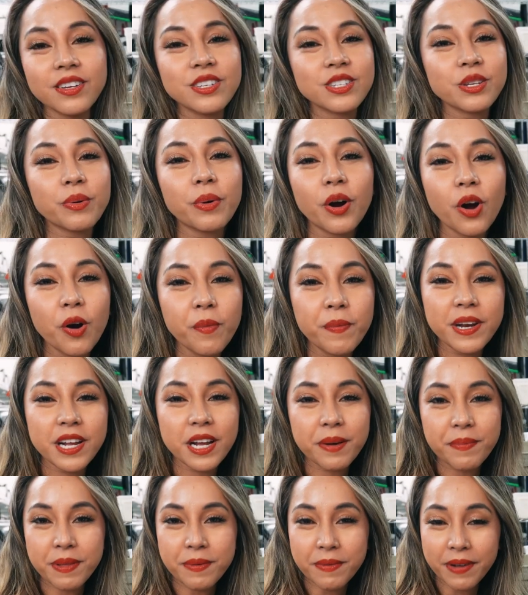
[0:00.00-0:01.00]
So we're
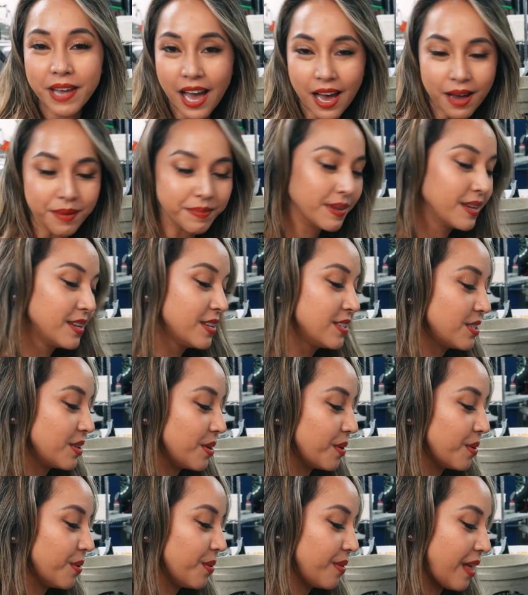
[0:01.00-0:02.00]
opening up the gap
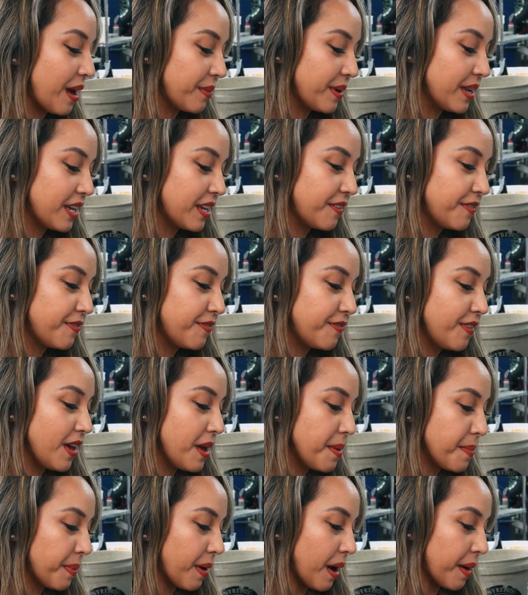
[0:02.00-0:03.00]
so that way it could
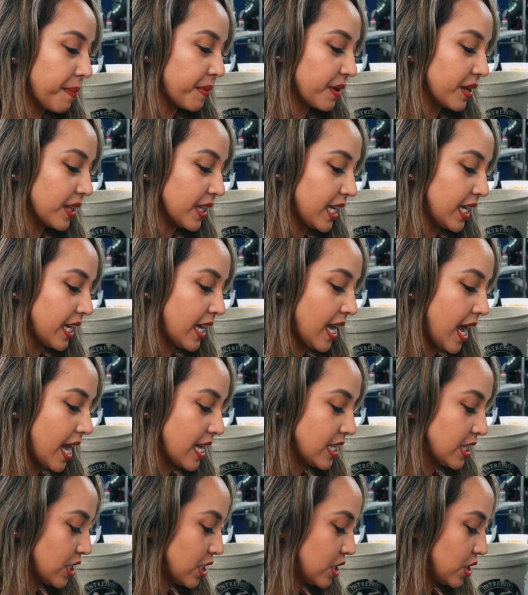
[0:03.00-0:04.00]
fit properly.
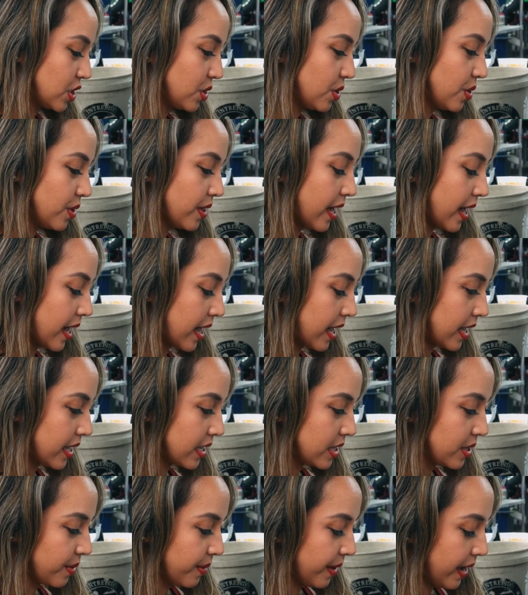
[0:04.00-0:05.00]
And to do
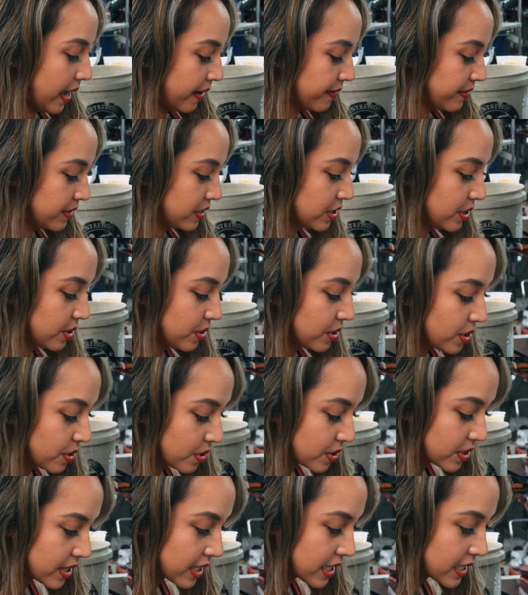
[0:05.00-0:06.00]
that, you have to
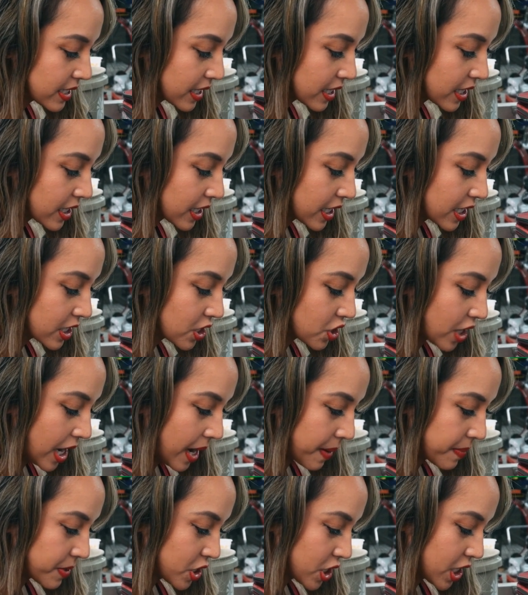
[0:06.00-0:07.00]
use this little
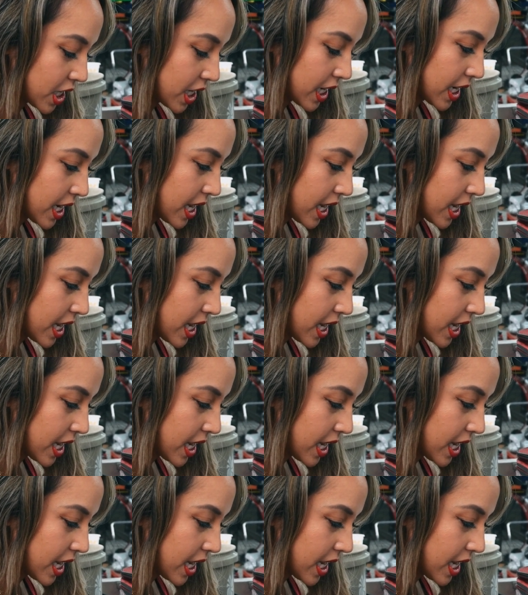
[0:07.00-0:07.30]
contraption